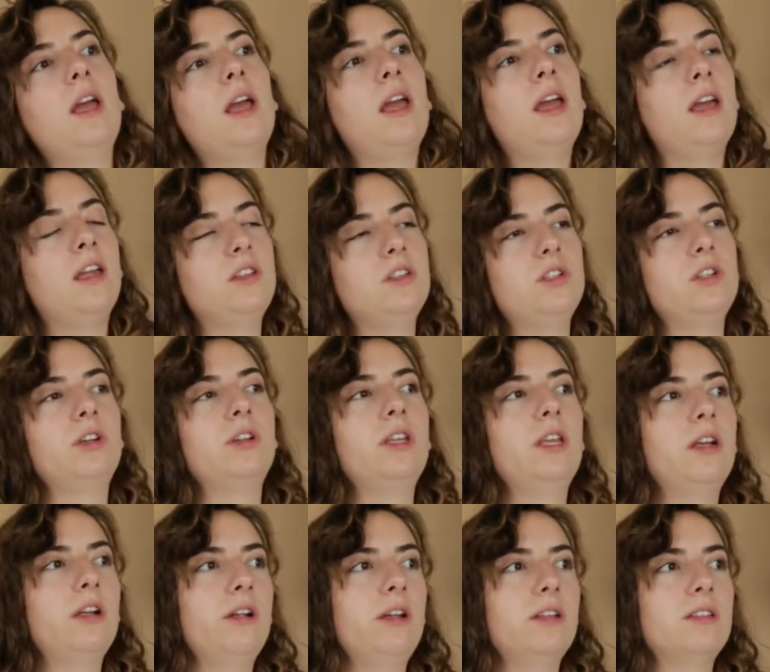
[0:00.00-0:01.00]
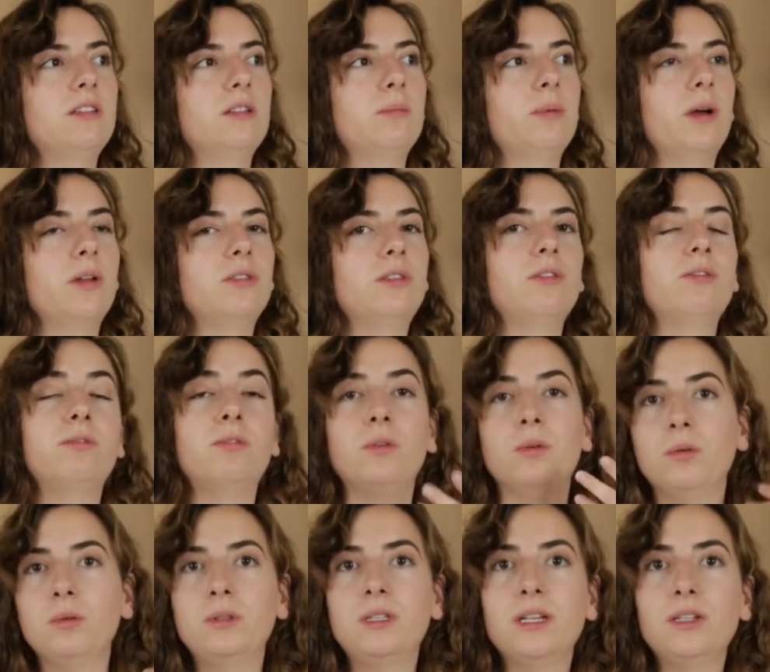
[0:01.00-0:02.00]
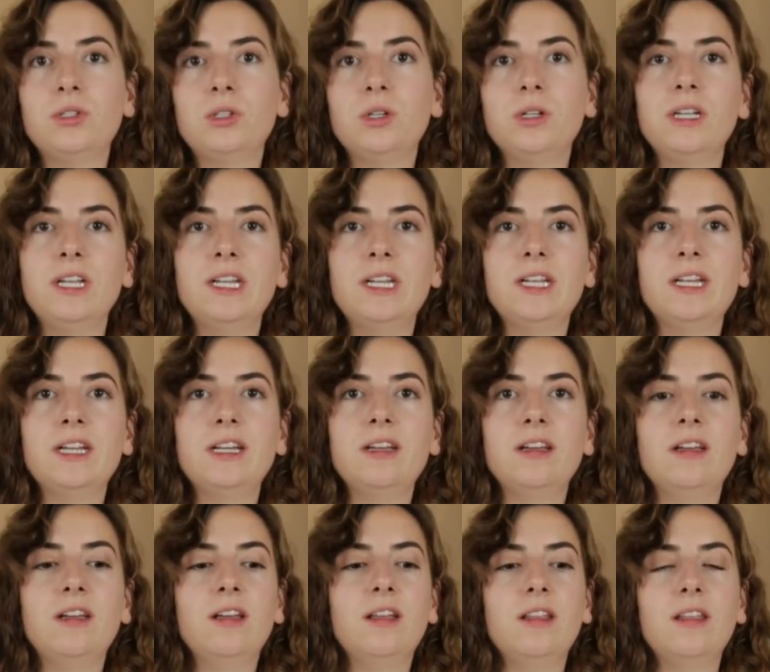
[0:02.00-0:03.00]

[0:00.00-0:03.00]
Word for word: and you're curious about the food that you're eating,